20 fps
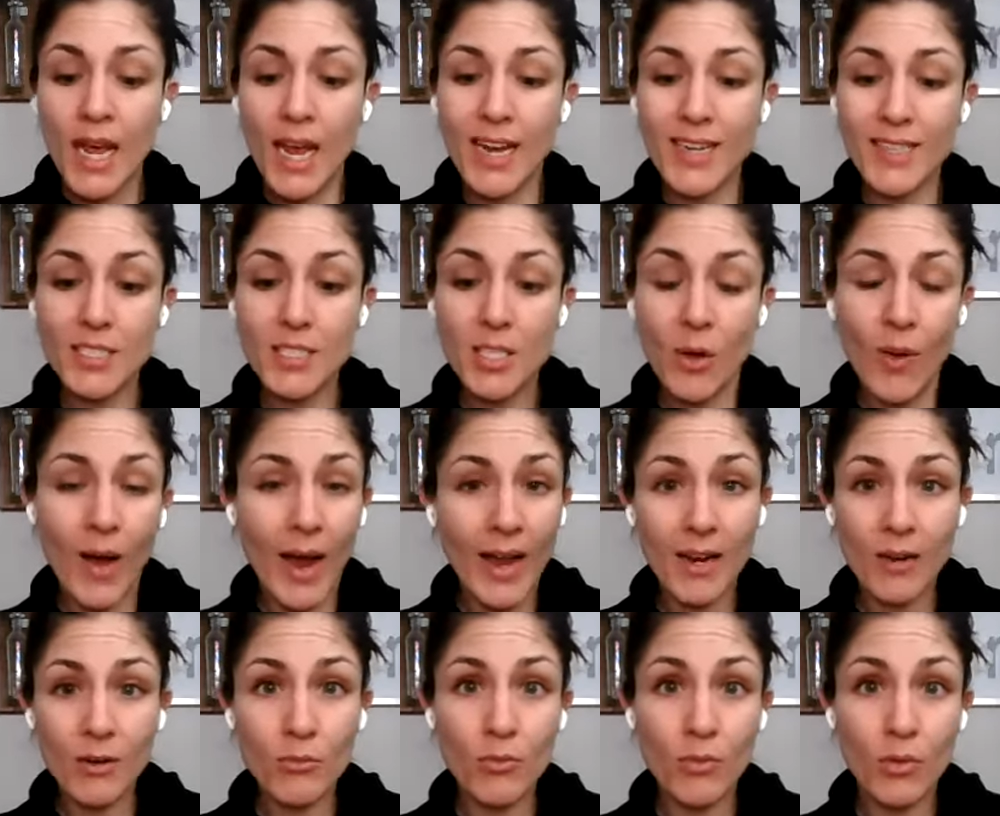And so
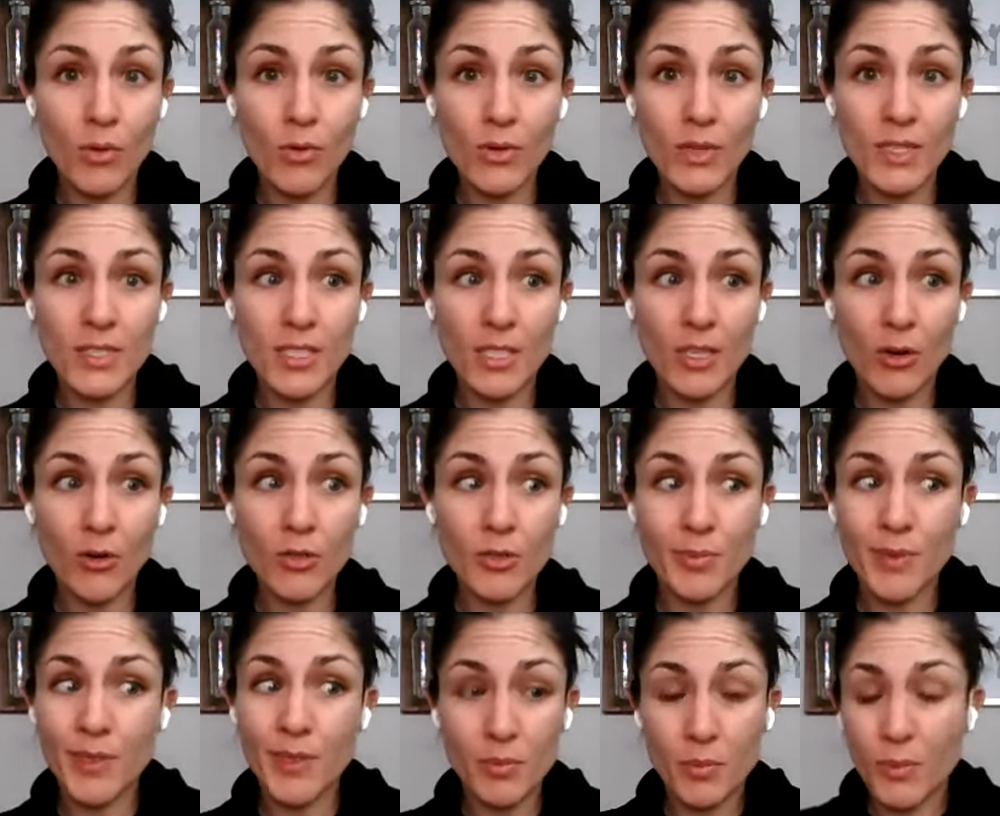I enrolled as a
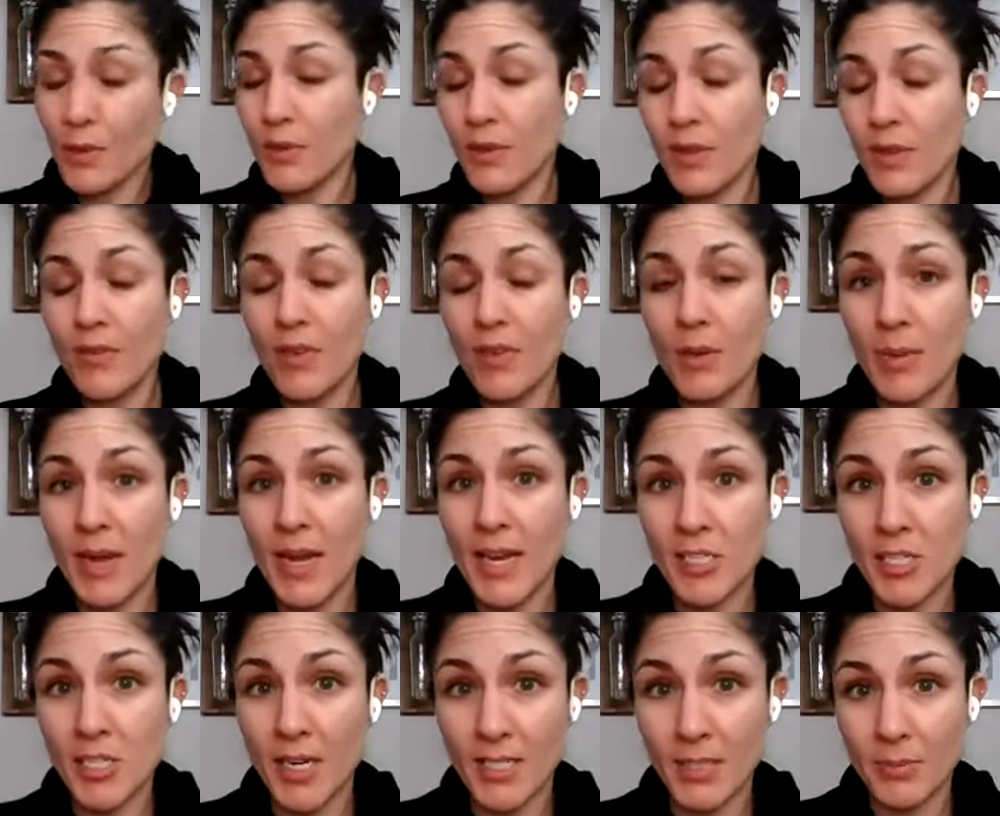coach because we were living
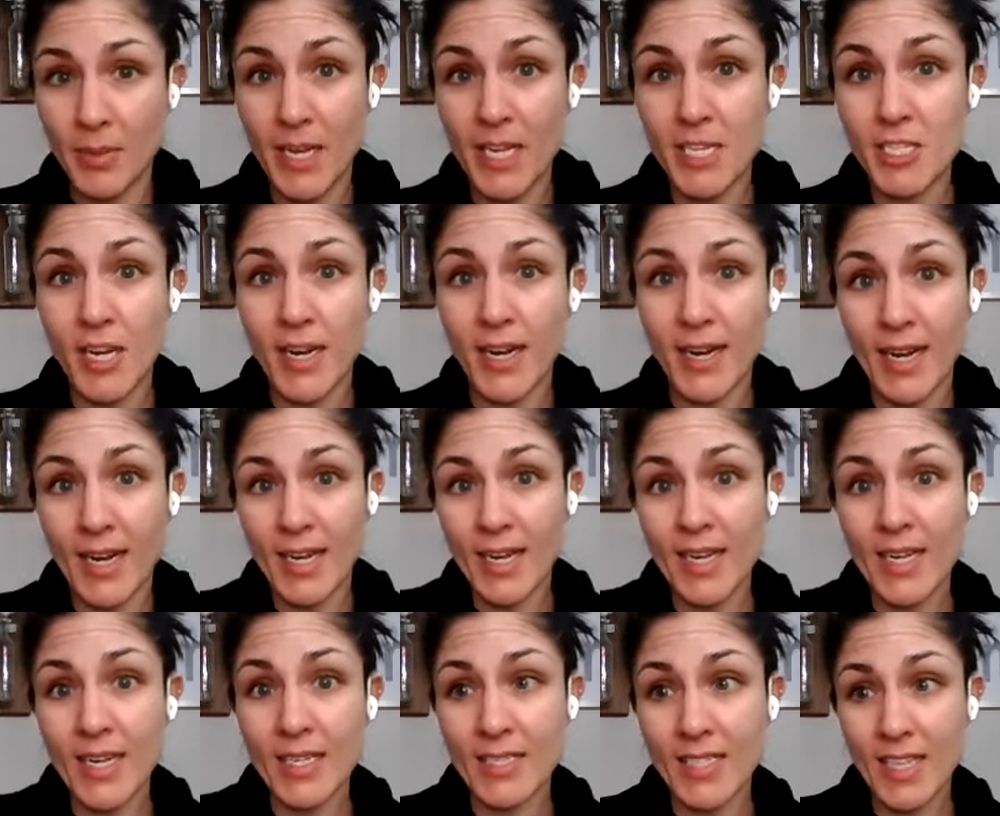paycheck to paycheck and I
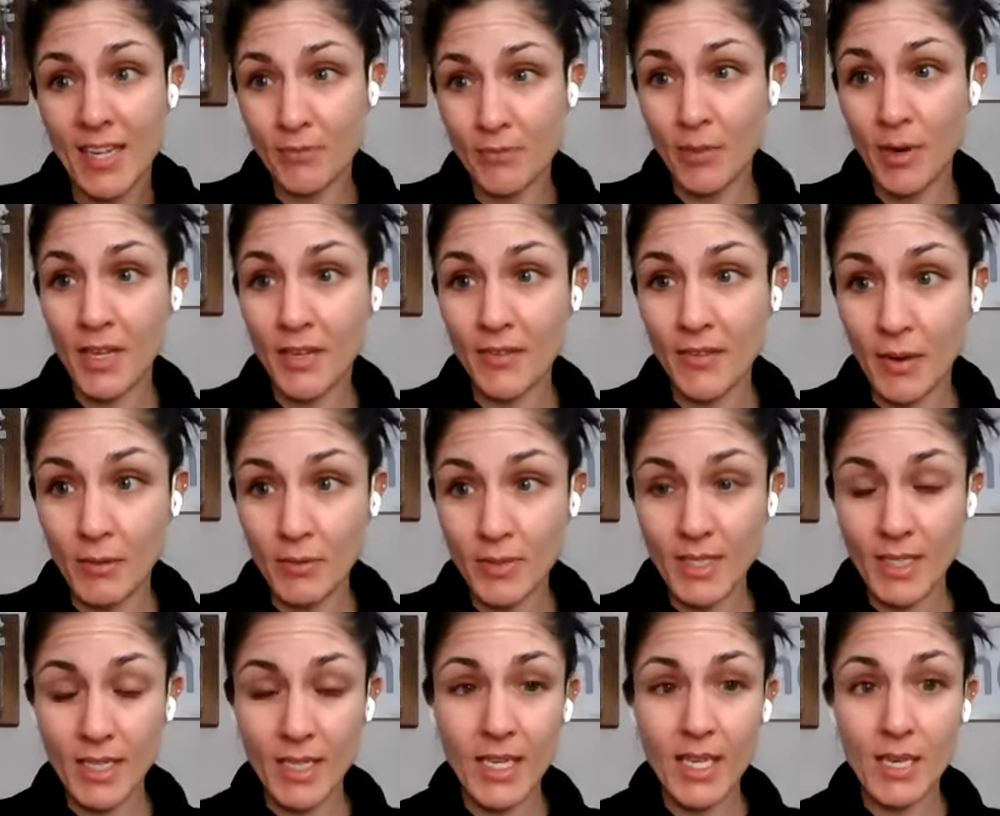needed to save money if I
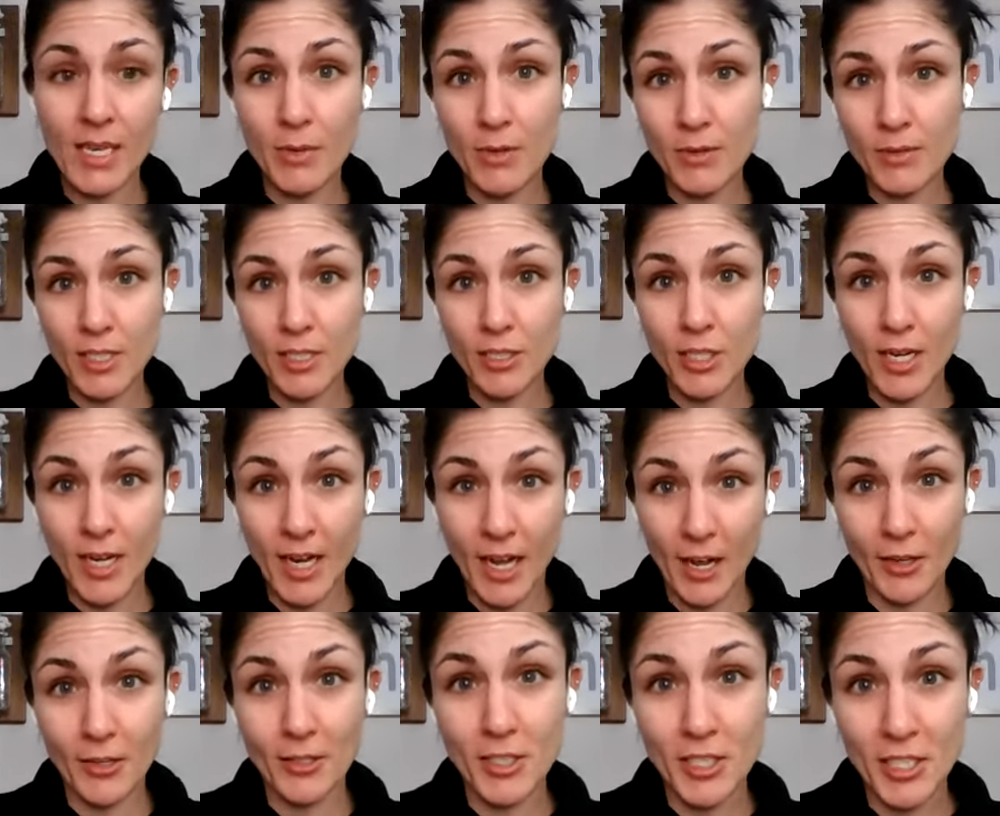was going to keep using
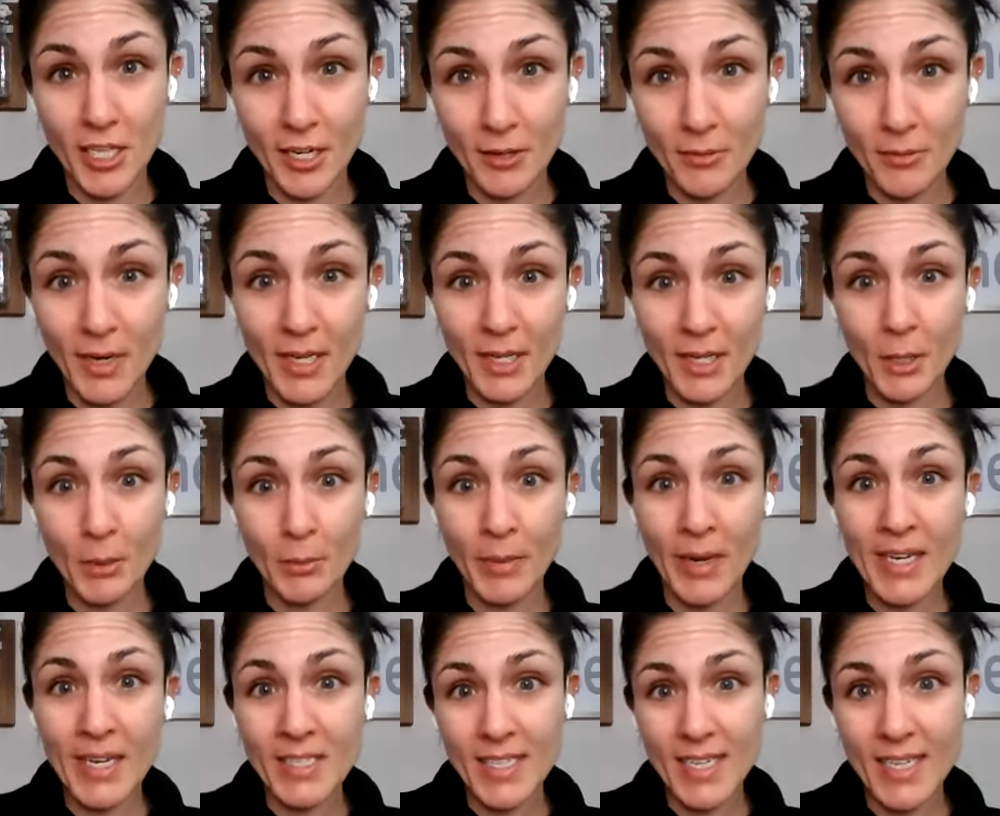Shakeology on a regular
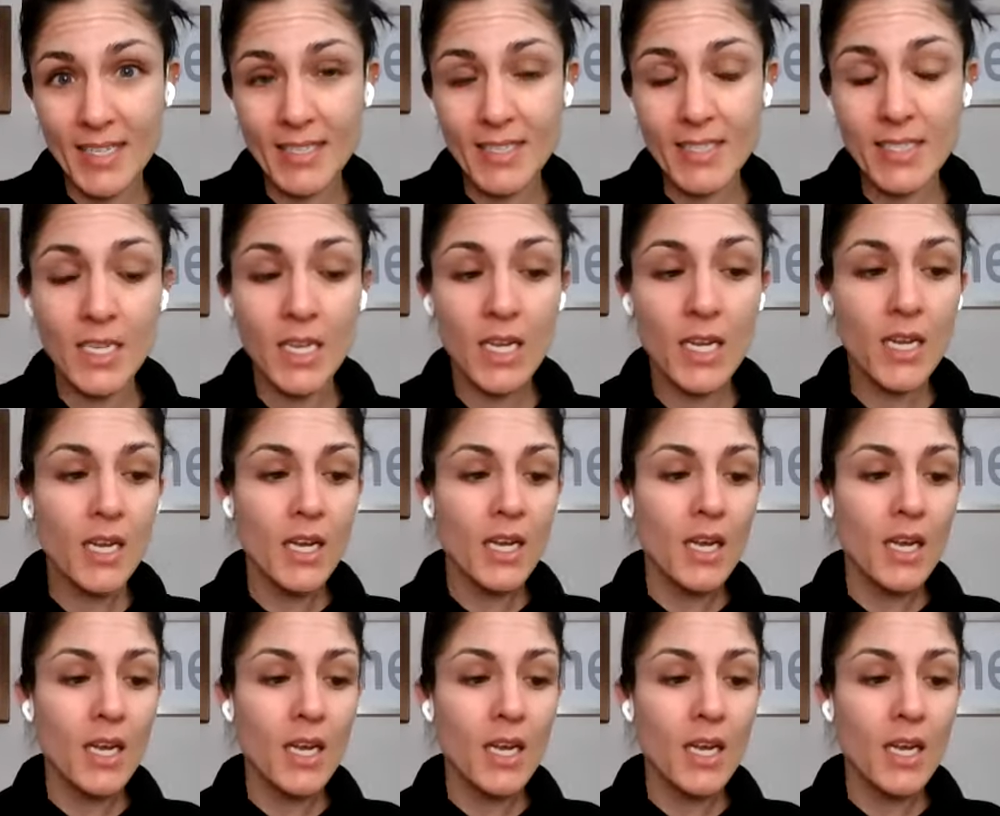basis.